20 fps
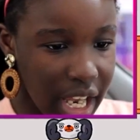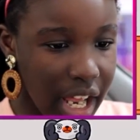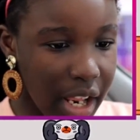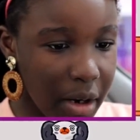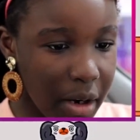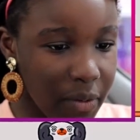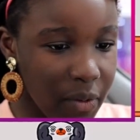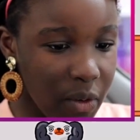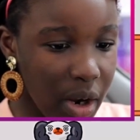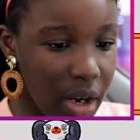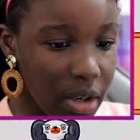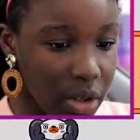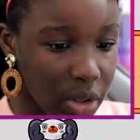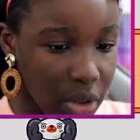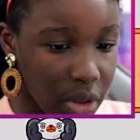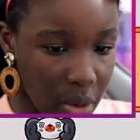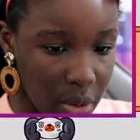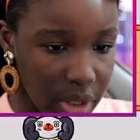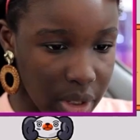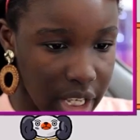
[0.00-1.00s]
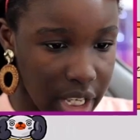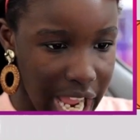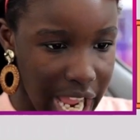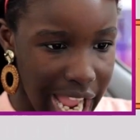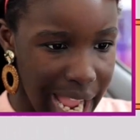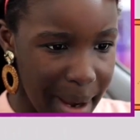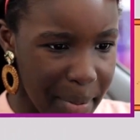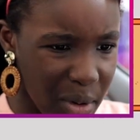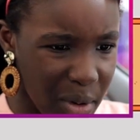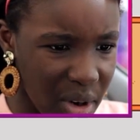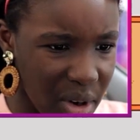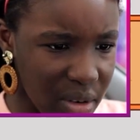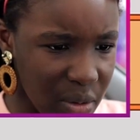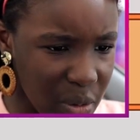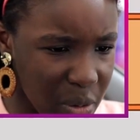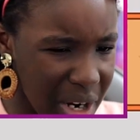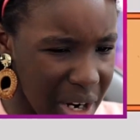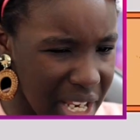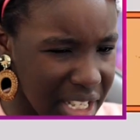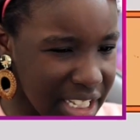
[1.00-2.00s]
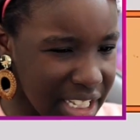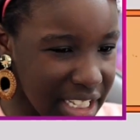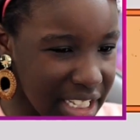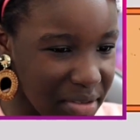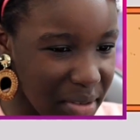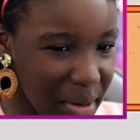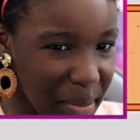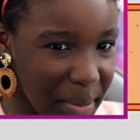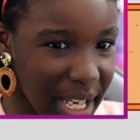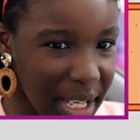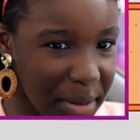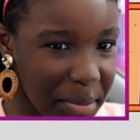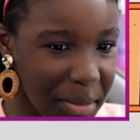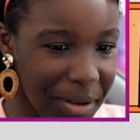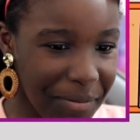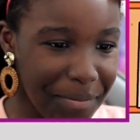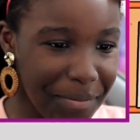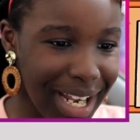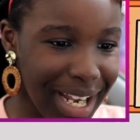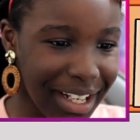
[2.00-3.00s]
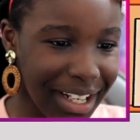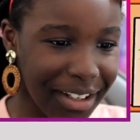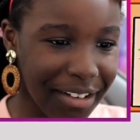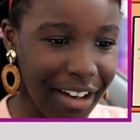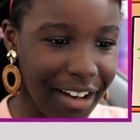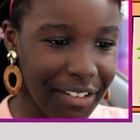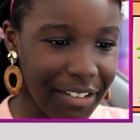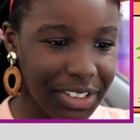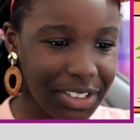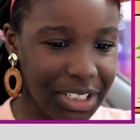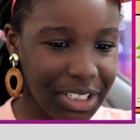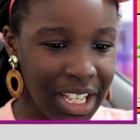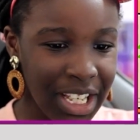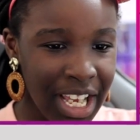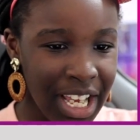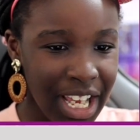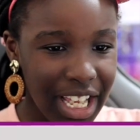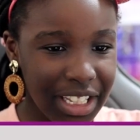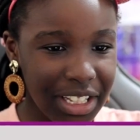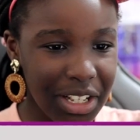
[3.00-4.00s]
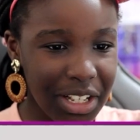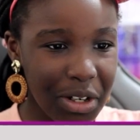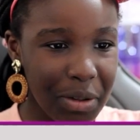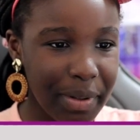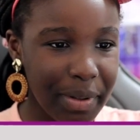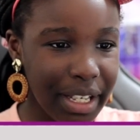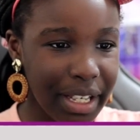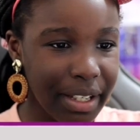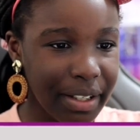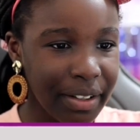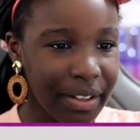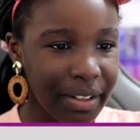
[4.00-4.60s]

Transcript: and we've got a golden apple. Why does this remind me of Minecraft a little bit?